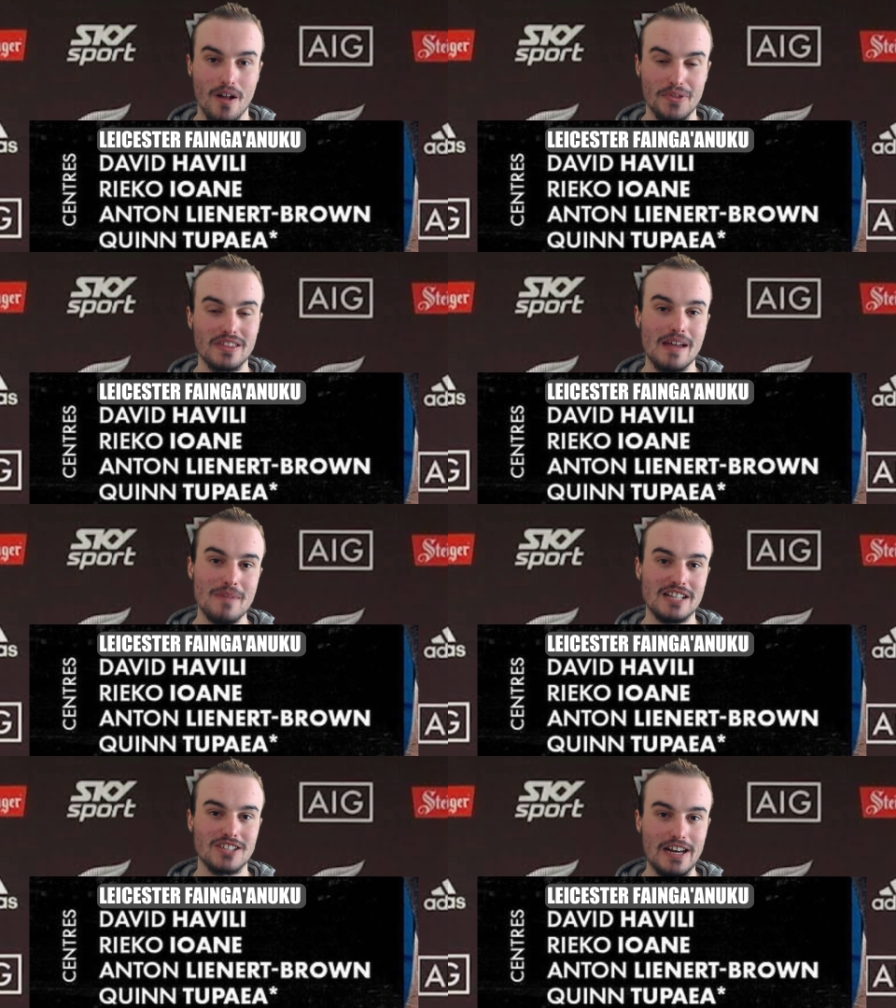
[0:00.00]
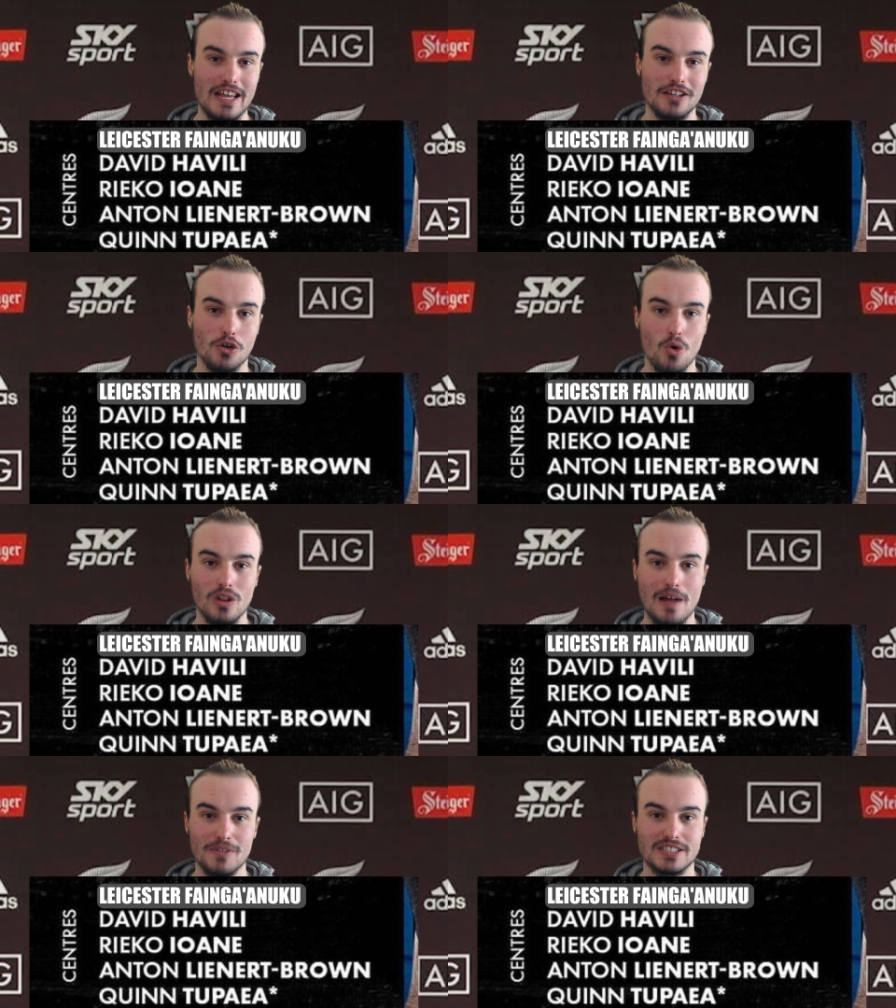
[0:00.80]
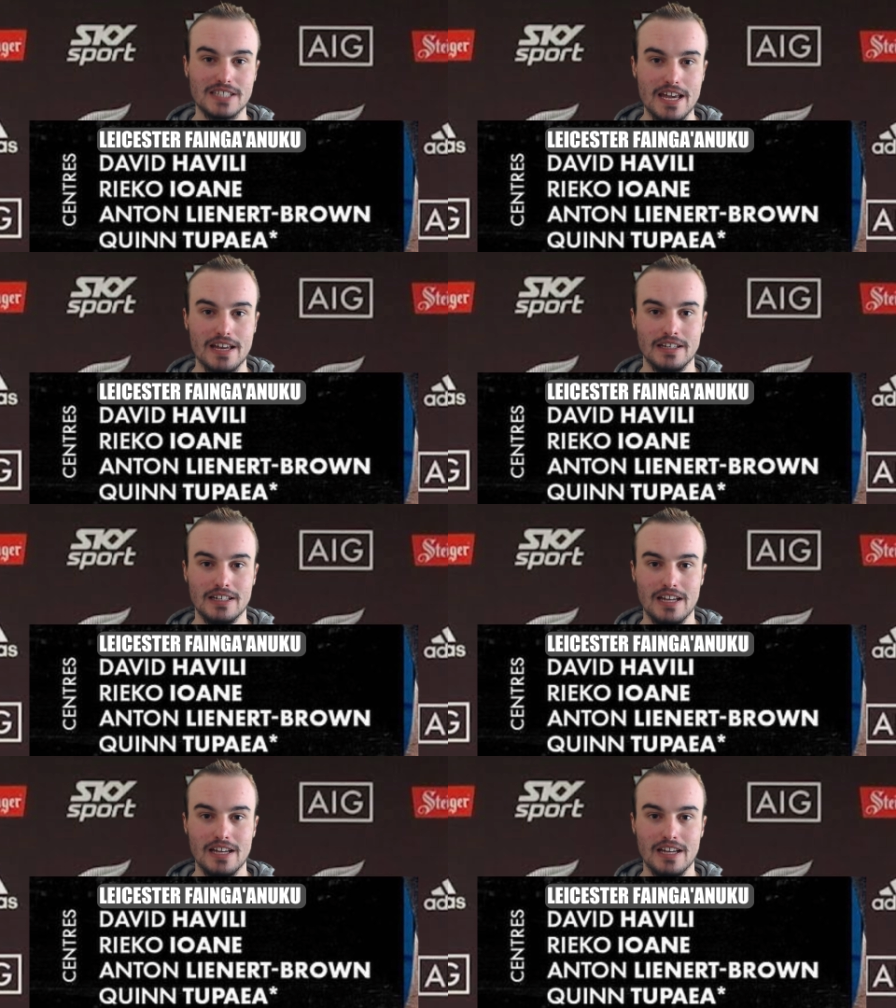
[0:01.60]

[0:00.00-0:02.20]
I think that man's going to get the call up this year